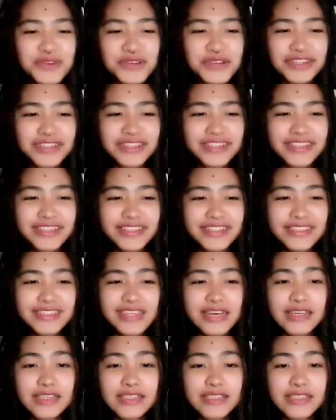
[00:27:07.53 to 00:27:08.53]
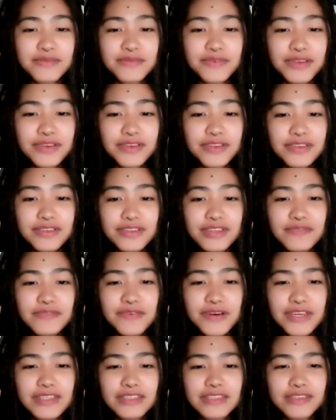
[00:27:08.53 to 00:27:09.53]
Very good. That is a very good
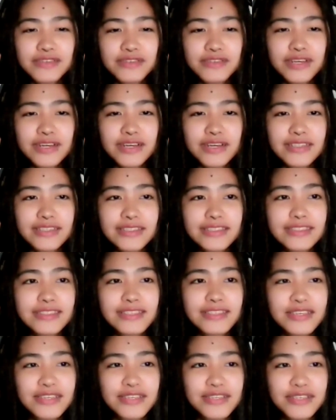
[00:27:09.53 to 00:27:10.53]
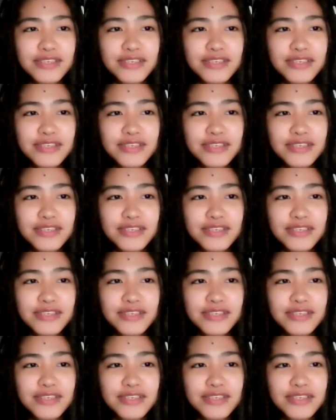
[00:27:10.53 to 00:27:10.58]
advice, you guys.